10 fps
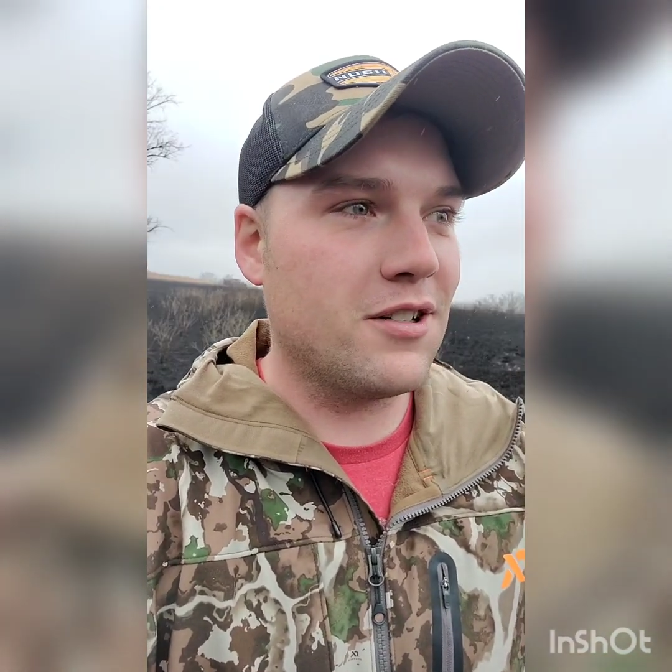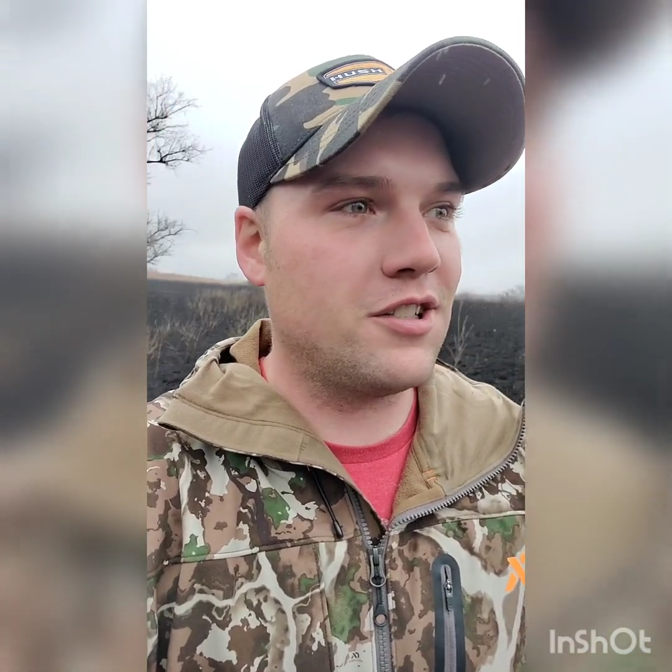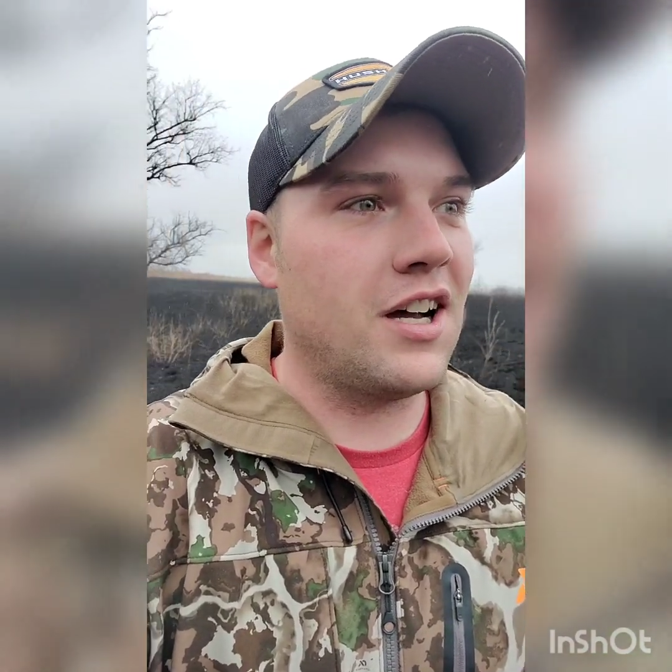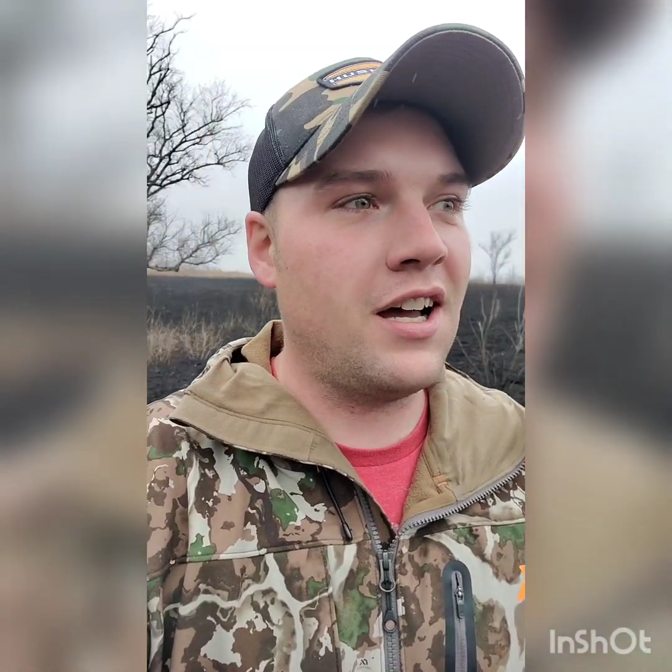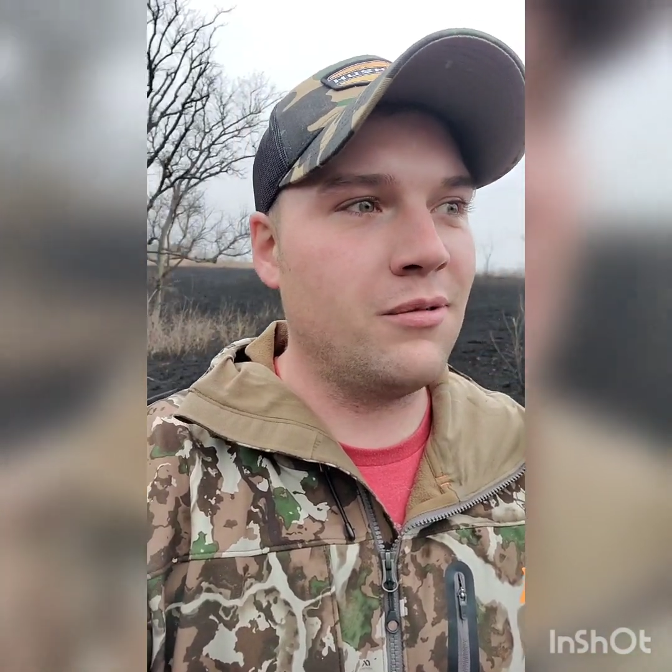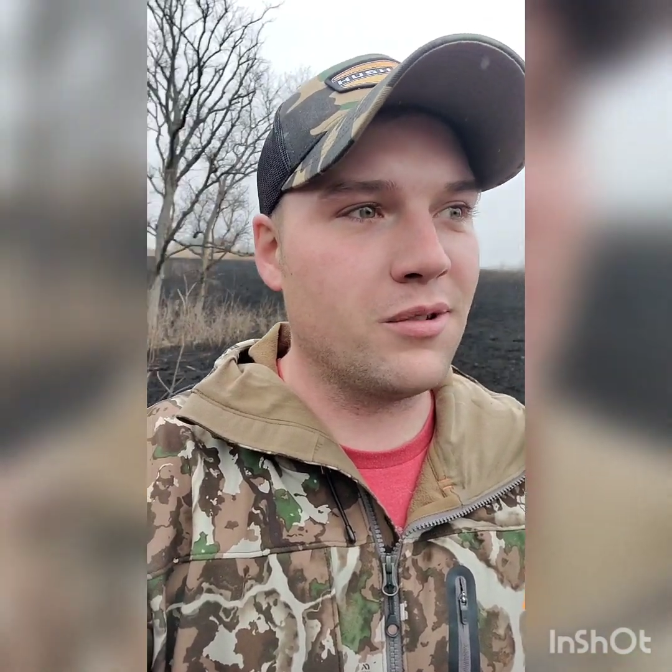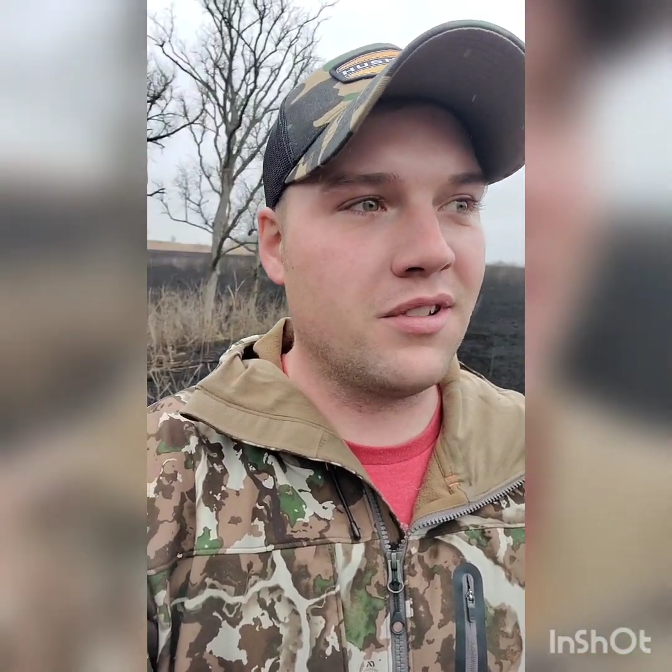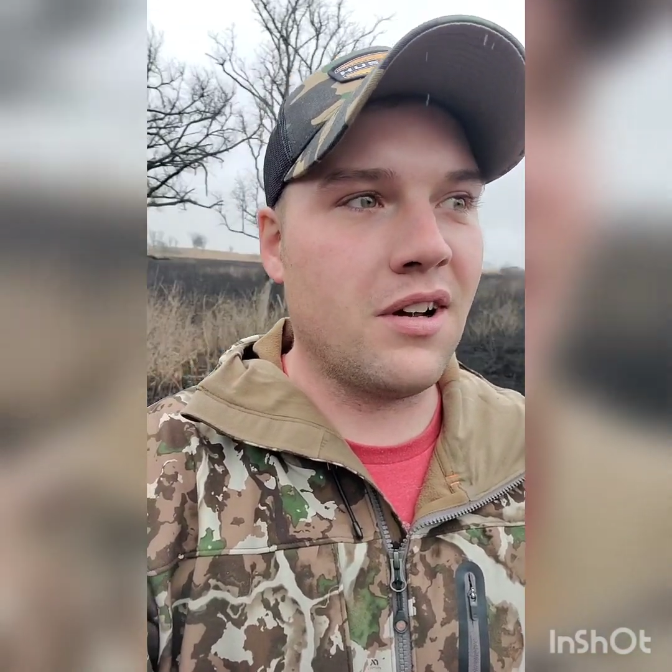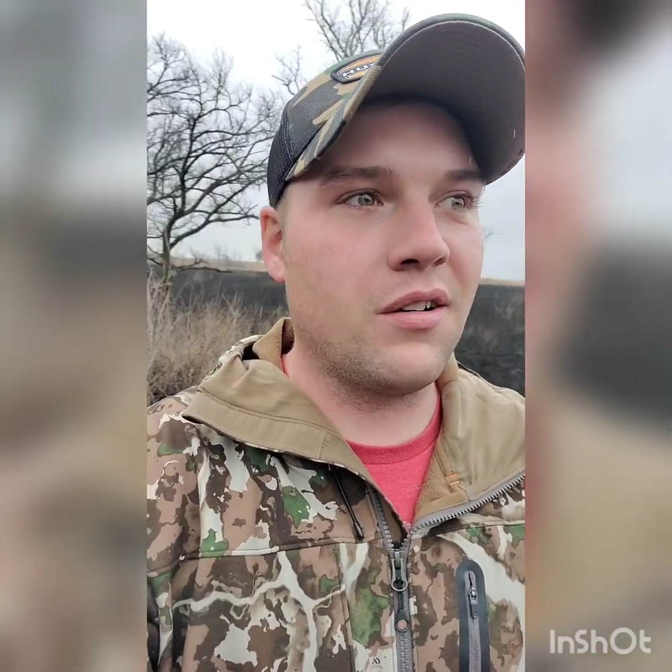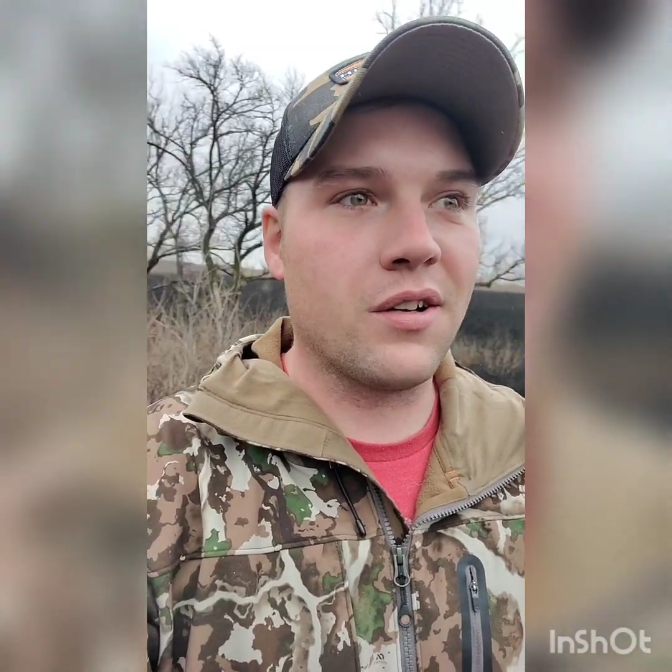a shot, we'll
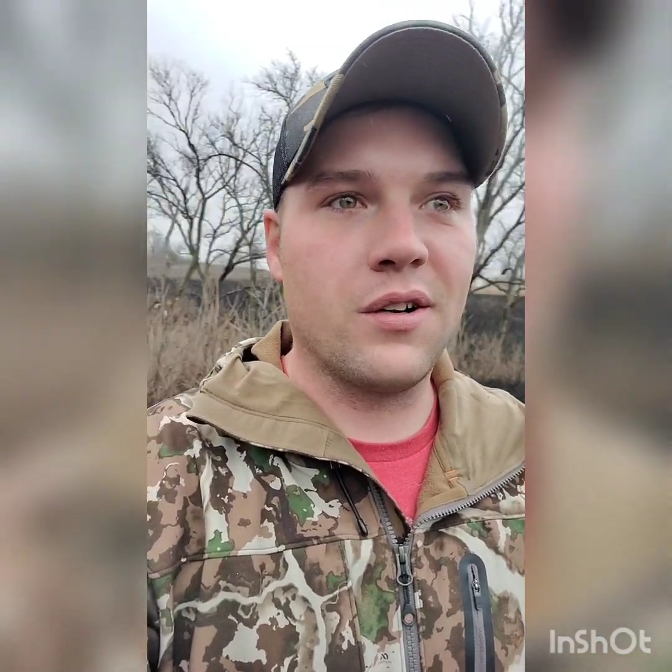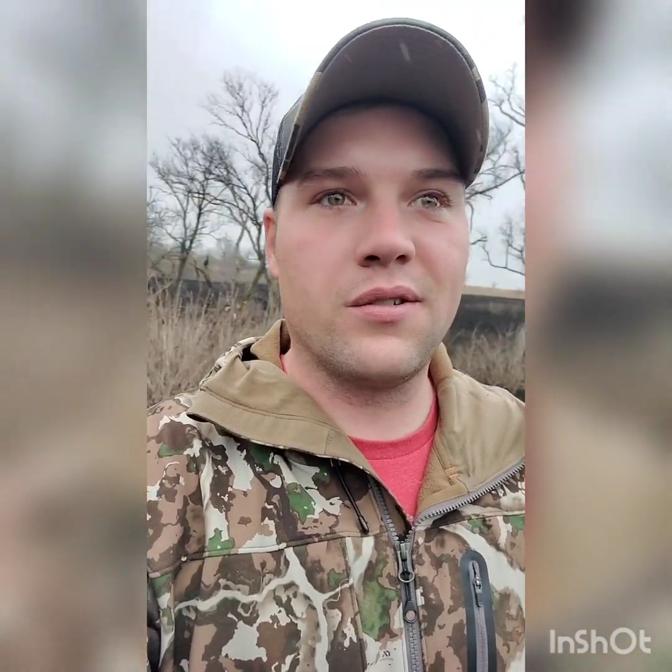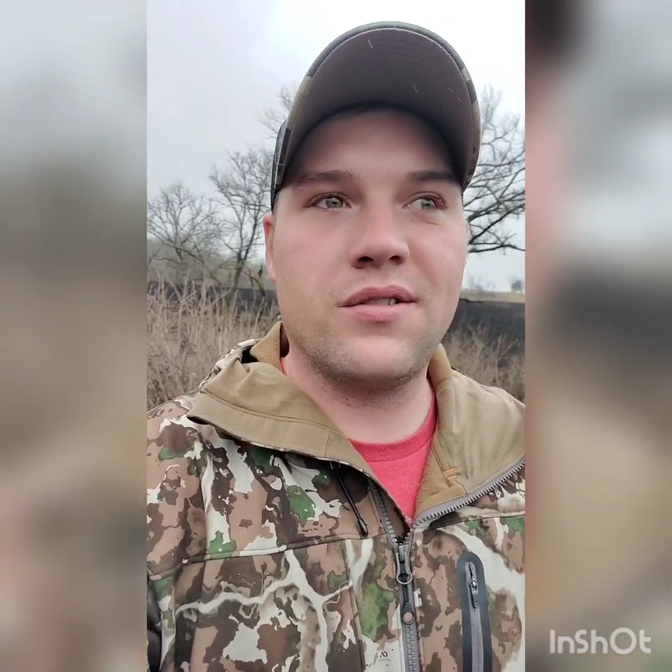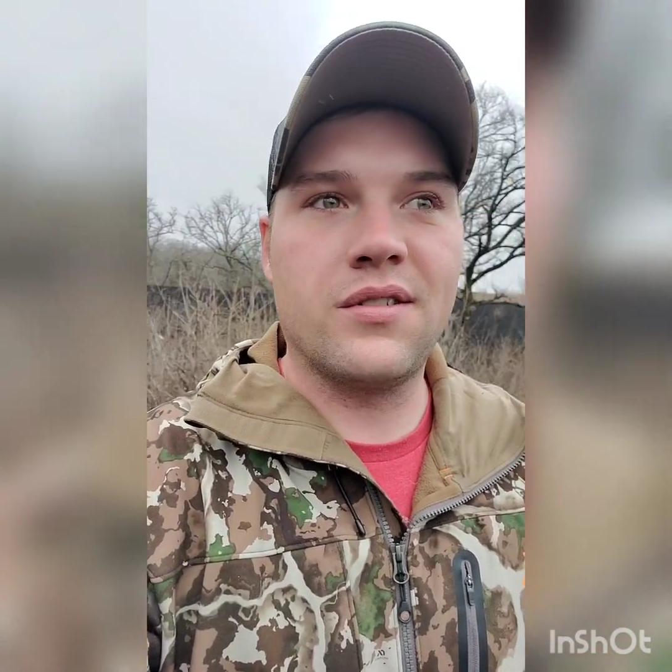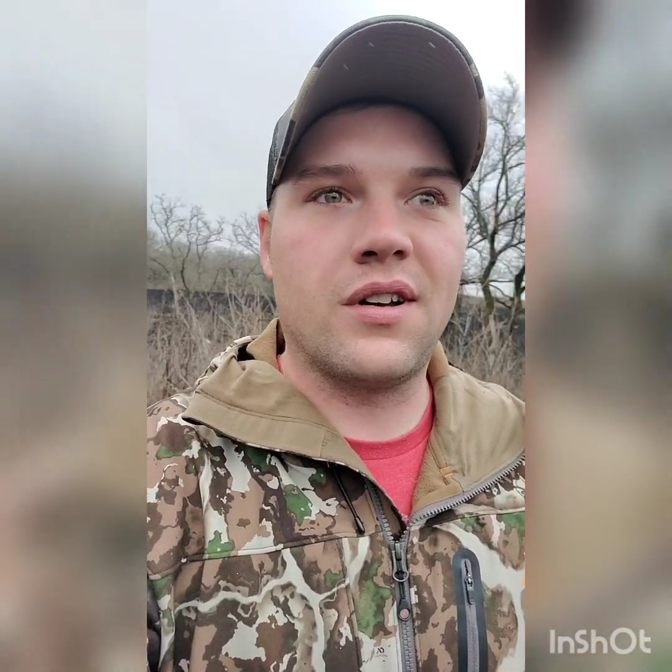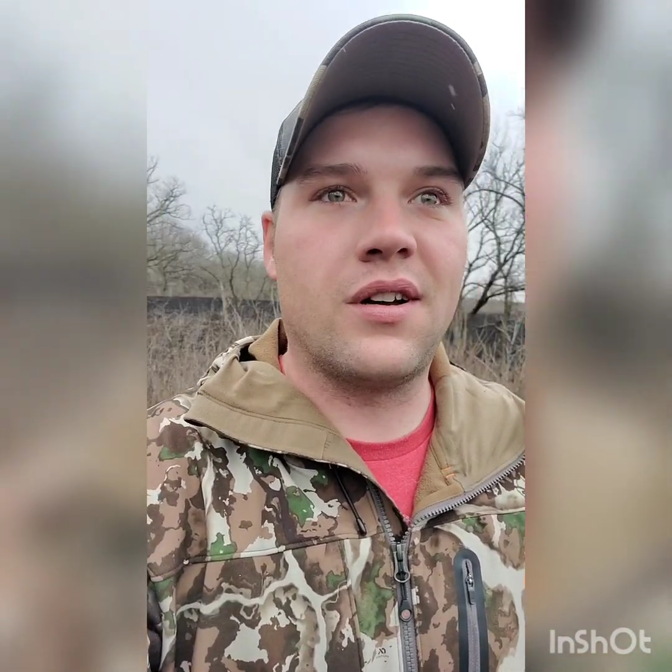see how it goes.